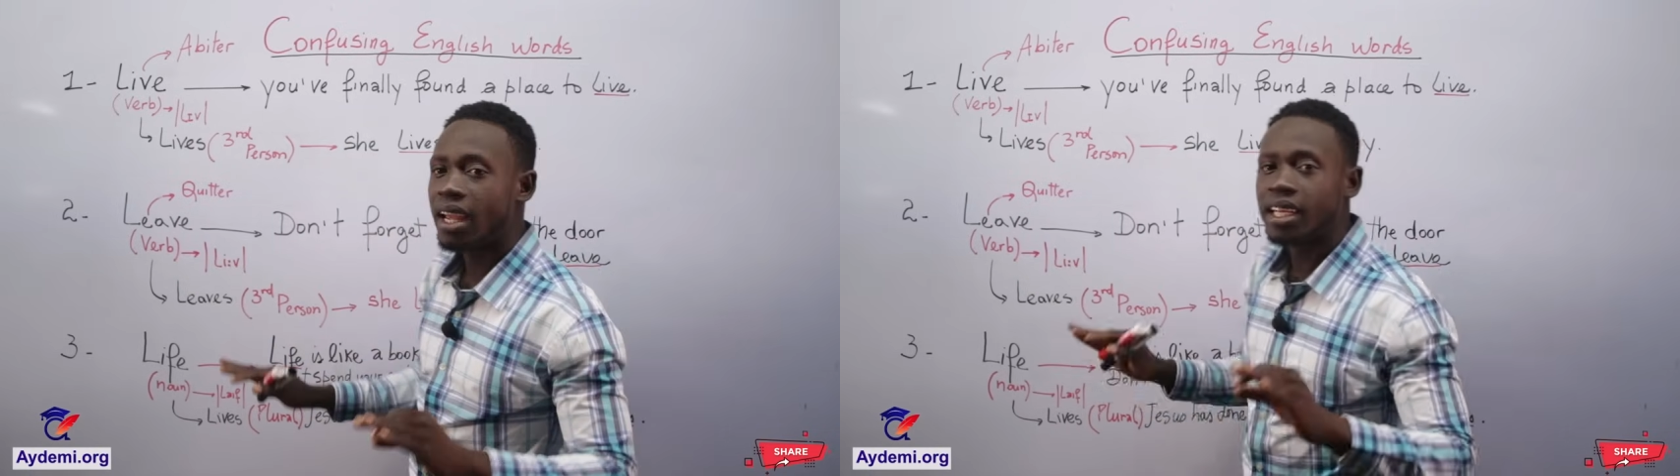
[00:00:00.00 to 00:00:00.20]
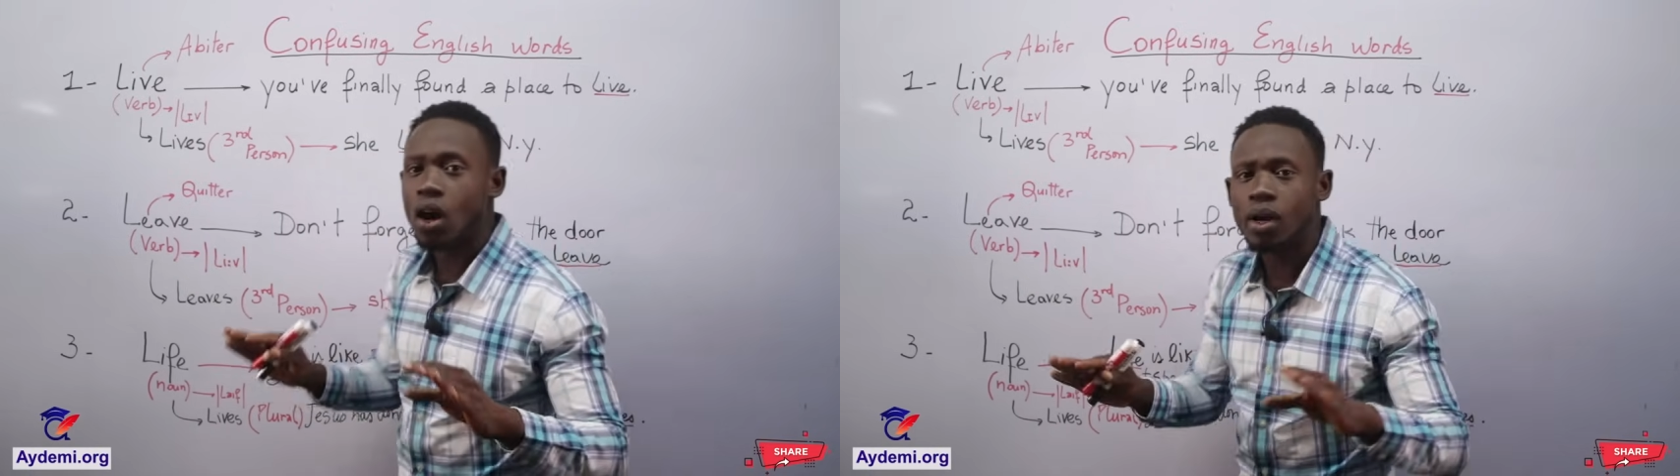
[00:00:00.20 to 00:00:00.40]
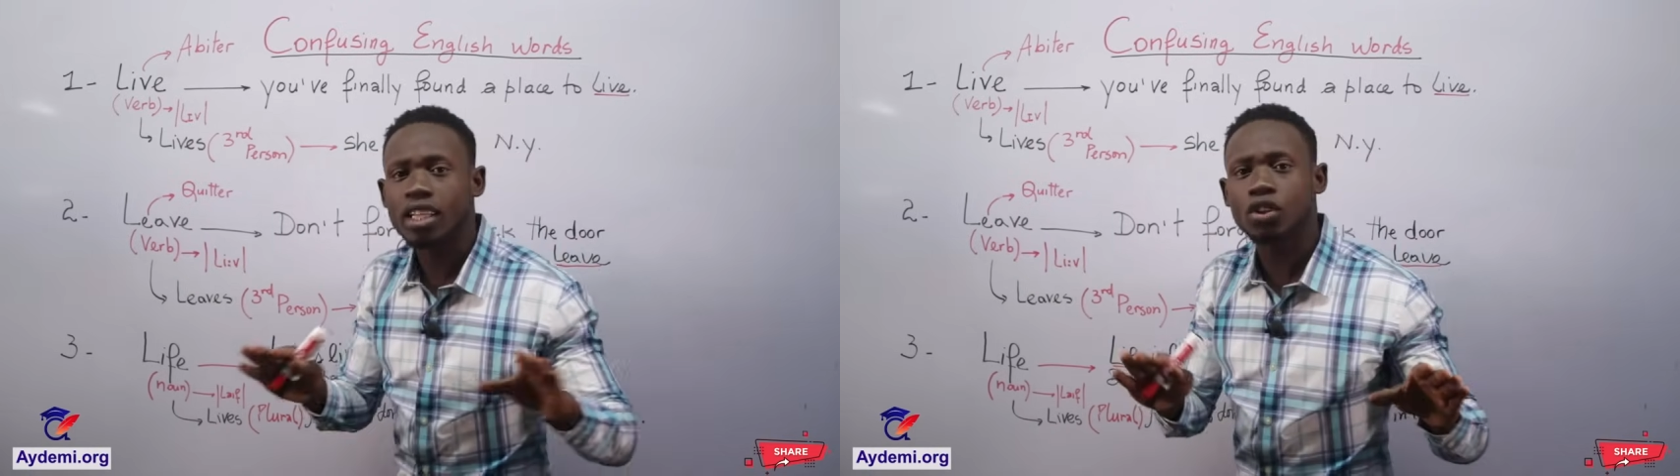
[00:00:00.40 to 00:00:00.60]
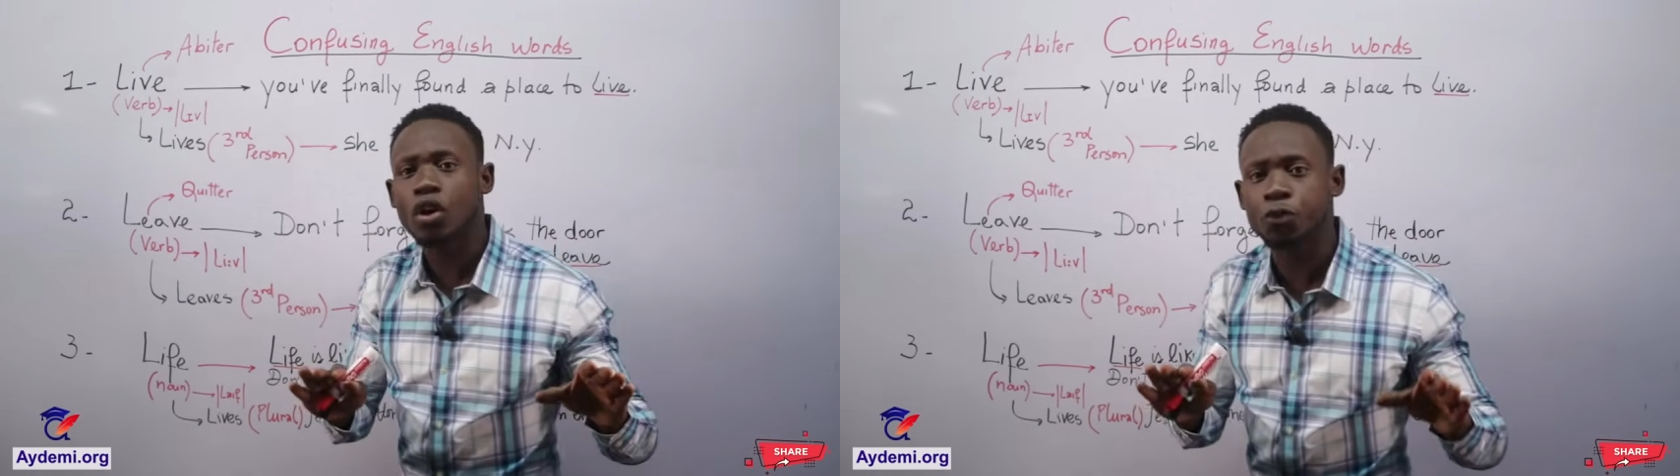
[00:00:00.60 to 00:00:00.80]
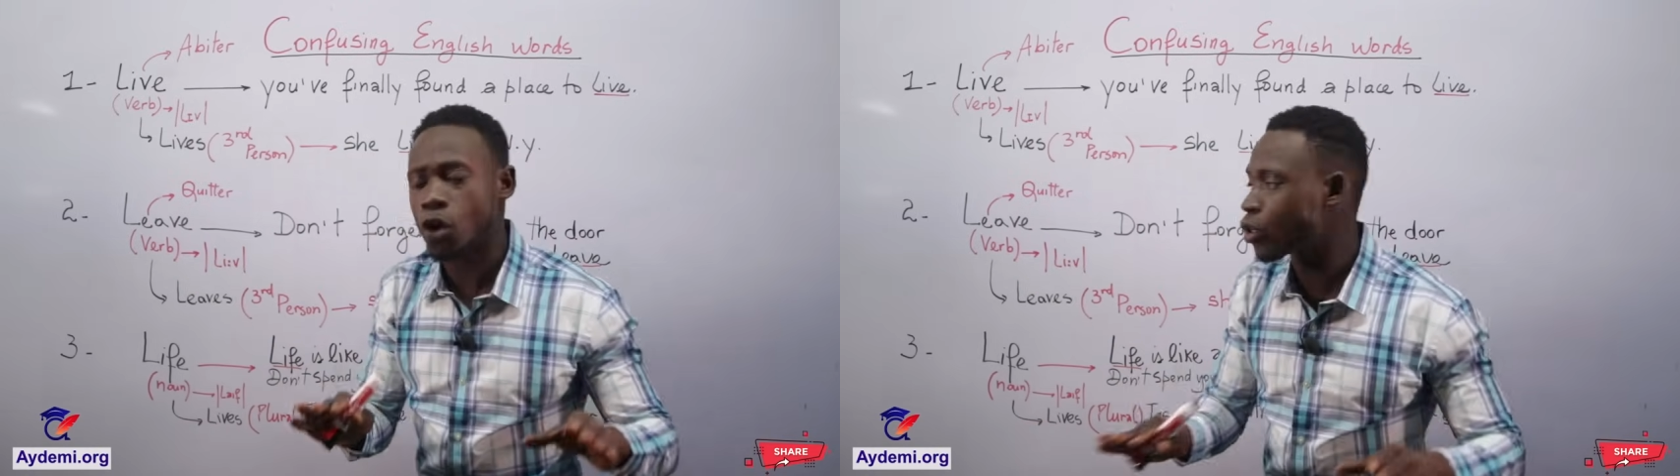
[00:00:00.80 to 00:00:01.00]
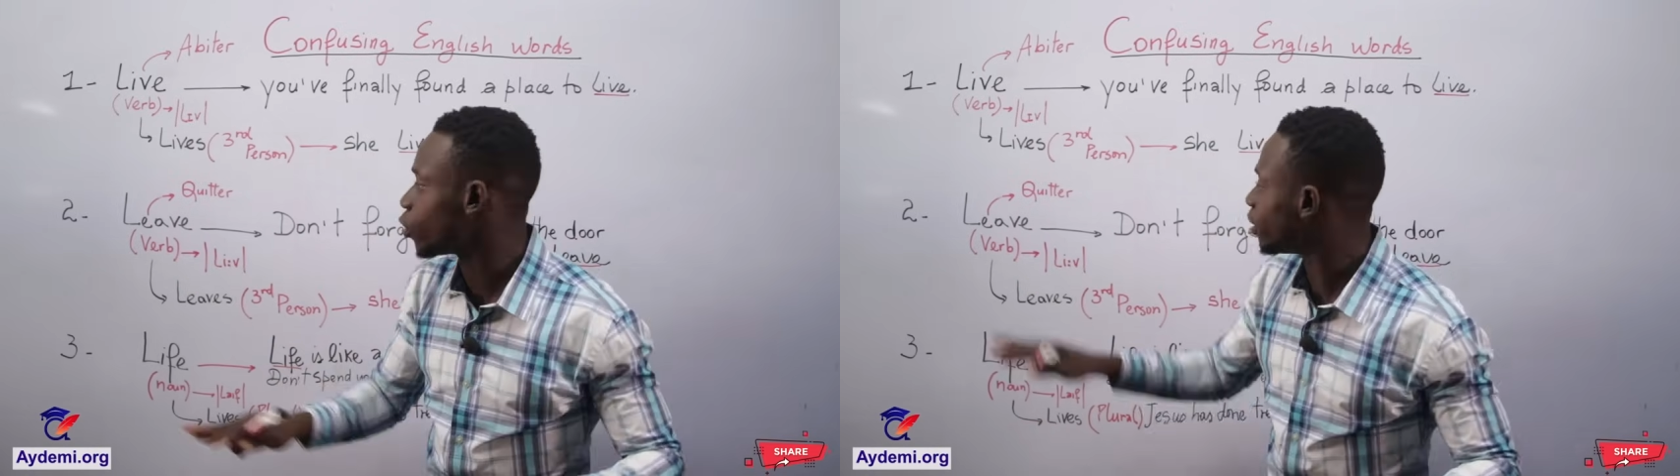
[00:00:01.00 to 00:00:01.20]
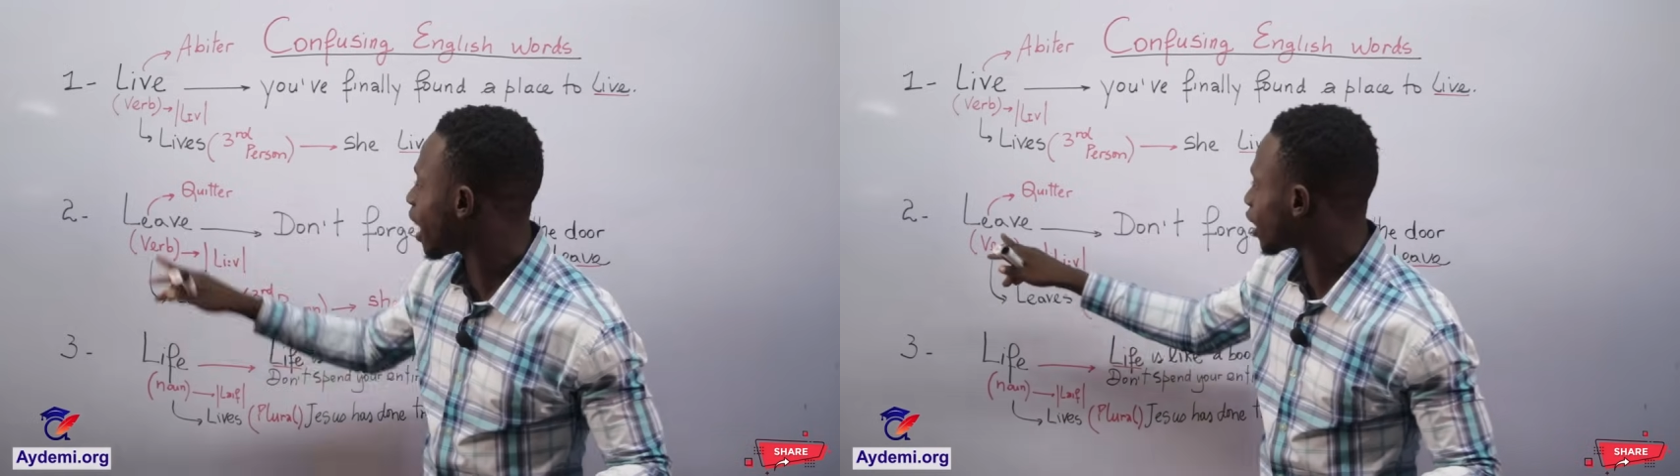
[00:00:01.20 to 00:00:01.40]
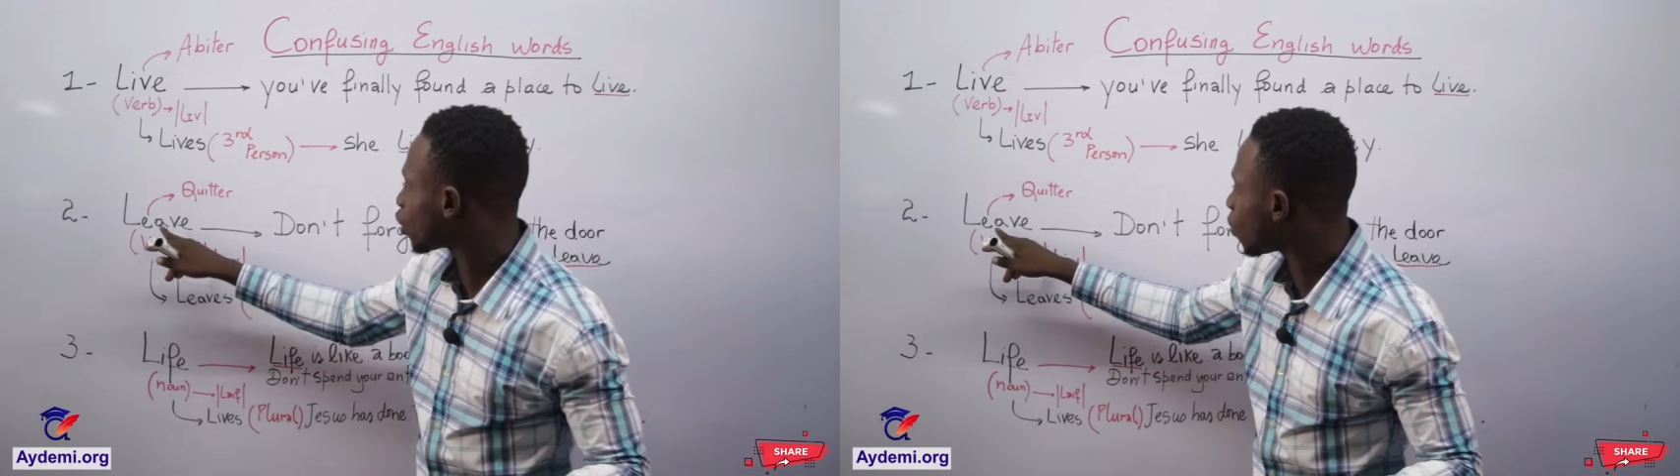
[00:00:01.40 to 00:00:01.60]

Now let's go for the next